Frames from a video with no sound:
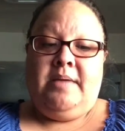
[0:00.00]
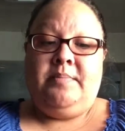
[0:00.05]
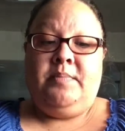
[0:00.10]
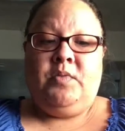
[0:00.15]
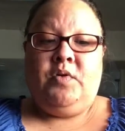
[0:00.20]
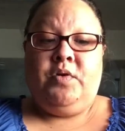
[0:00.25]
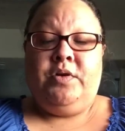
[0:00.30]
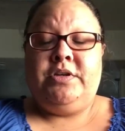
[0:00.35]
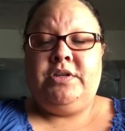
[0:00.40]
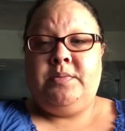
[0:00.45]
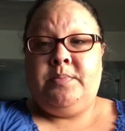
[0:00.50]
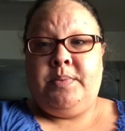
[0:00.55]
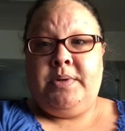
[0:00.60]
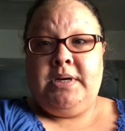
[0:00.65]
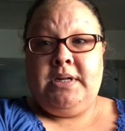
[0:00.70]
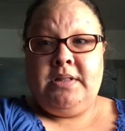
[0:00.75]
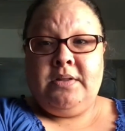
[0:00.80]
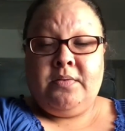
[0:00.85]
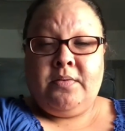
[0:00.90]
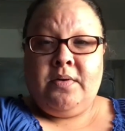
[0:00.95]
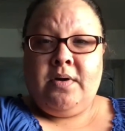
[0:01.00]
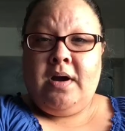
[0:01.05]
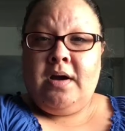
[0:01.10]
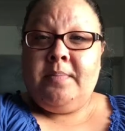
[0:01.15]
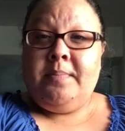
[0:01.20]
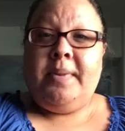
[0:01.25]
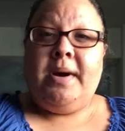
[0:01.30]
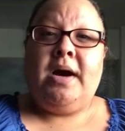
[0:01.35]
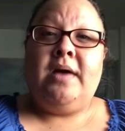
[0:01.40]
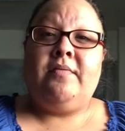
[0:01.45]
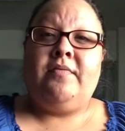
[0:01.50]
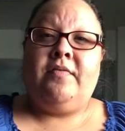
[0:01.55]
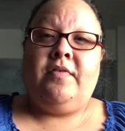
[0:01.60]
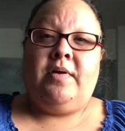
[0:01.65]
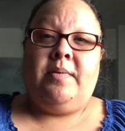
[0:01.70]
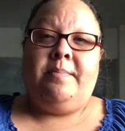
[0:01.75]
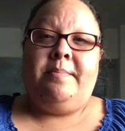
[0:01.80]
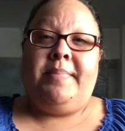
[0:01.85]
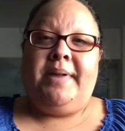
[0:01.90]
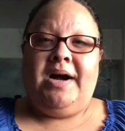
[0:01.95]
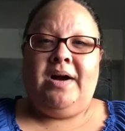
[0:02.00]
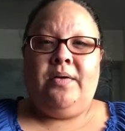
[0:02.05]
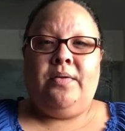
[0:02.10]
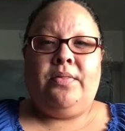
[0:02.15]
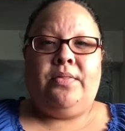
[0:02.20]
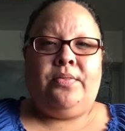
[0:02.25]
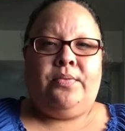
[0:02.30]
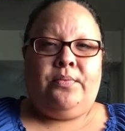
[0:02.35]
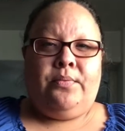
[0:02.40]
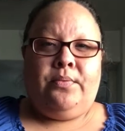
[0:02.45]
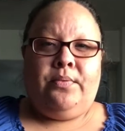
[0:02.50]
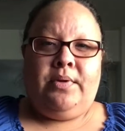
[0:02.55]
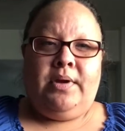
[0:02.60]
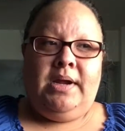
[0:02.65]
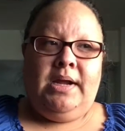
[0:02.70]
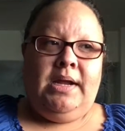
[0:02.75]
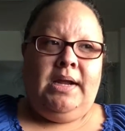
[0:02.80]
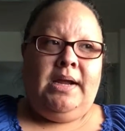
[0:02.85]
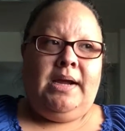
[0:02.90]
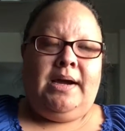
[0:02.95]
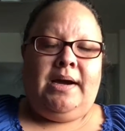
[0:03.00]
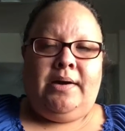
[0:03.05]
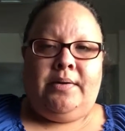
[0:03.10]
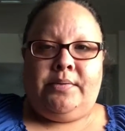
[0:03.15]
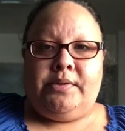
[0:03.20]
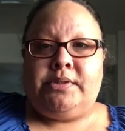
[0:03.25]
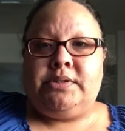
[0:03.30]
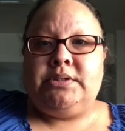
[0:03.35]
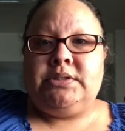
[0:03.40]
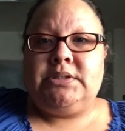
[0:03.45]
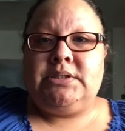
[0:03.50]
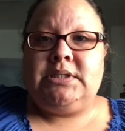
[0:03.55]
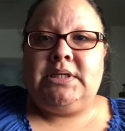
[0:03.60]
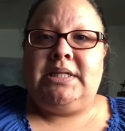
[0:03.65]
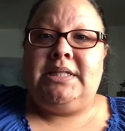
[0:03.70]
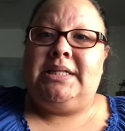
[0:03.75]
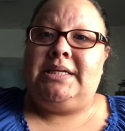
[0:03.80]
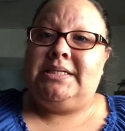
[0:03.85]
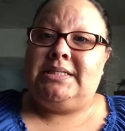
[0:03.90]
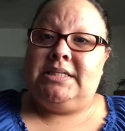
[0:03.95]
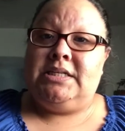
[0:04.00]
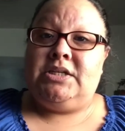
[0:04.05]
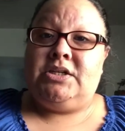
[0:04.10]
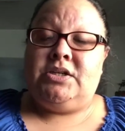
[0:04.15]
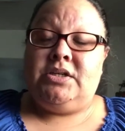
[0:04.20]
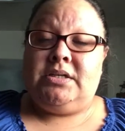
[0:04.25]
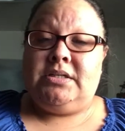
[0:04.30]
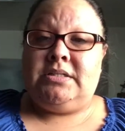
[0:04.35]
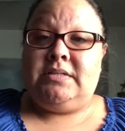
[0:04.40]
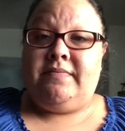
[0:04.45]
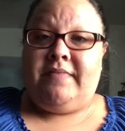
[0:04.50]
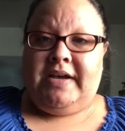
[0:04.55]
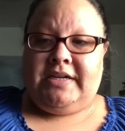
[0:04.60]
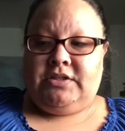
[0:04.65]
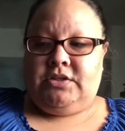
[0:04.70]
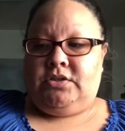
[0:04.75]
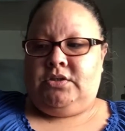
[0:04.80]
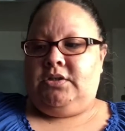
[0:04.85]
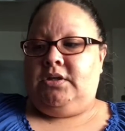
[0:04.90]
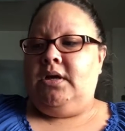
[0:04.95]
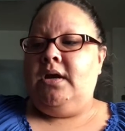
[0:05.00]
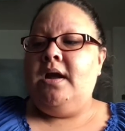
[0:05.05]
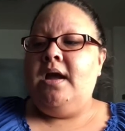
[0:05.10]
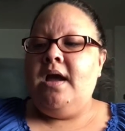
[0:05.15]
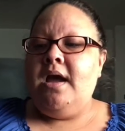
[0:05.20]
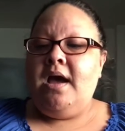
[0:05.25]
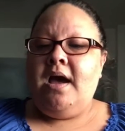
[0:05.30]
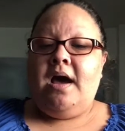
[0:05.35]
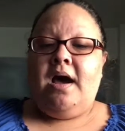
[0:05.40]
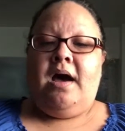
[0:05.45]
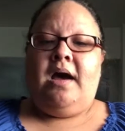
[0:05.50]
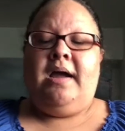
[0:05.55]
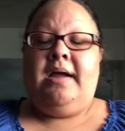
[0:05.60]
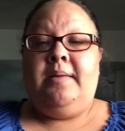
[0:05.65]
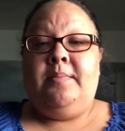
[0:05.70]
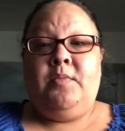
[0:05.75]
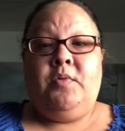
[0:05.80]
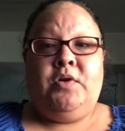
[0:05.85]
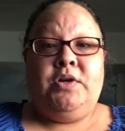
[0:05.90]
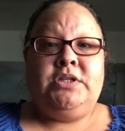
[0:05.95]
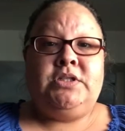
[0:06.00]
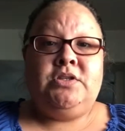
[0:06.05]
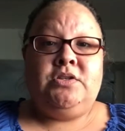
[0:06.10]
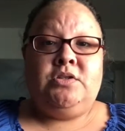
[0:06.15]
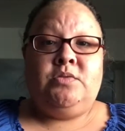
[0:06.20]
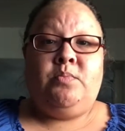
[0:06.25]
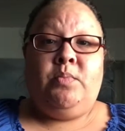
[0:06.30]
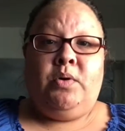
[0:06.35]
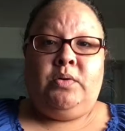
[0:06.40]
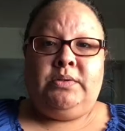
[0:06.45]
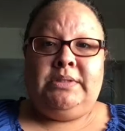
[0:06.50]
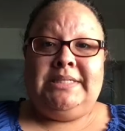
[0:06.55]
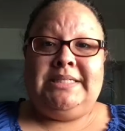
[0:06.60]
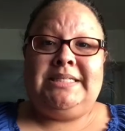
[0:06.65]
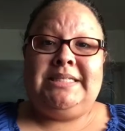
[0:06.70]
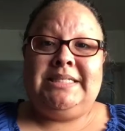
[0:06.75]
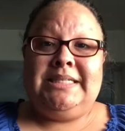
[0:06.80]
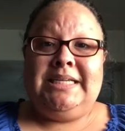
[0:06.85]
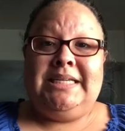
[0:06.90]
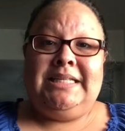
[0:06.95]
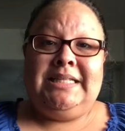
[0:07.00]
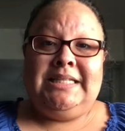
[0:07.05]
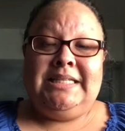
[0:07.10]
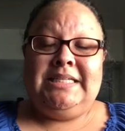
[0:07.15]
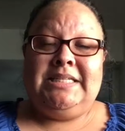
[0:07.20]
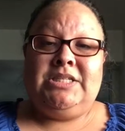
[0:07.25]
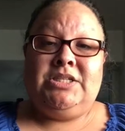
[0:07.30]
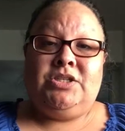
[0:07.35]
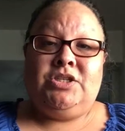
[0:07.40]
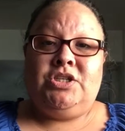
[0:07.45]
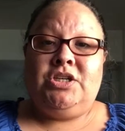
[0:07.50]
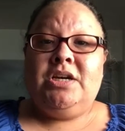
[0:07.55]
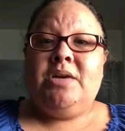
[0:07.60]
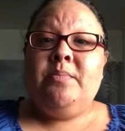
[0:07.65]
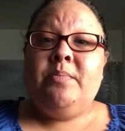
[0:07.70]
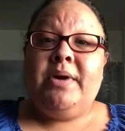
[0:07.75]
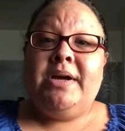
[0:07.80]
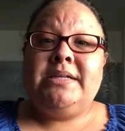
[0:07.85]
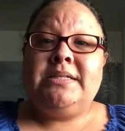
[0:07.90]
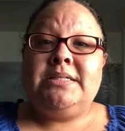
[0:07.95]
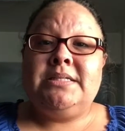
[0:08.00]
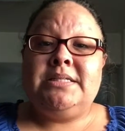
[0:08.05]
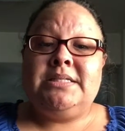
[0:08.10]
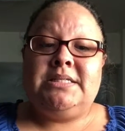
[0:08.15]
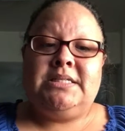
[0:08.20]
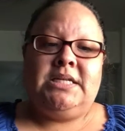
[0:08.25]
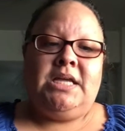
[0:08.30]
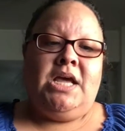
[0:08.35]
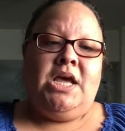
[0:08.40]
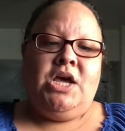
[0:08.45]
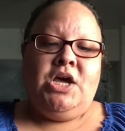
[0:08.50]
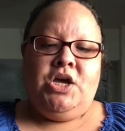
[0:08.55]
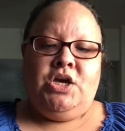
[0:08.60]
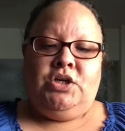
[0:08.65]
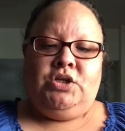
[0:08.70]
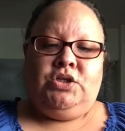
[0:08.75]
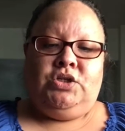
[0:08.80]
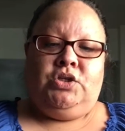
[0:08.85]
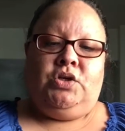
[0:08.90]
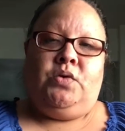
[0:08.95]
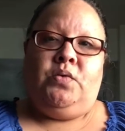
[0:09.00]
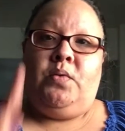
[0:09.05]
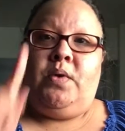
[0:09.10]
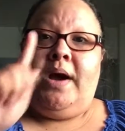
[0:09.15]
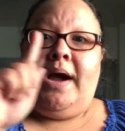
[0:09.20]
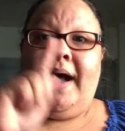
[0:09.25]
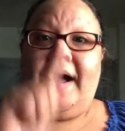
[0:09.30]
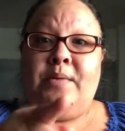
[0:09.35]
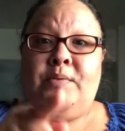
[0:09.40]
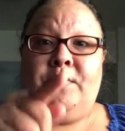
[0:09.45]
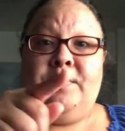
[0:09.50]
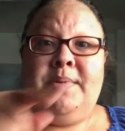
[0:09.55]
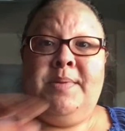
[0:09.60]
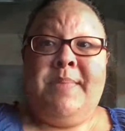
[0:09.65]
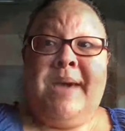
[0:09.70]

I'm going to put in the crock pot for about three hours unless it cooks faster. I am going to use boneless, skinless chicken breasts so I will be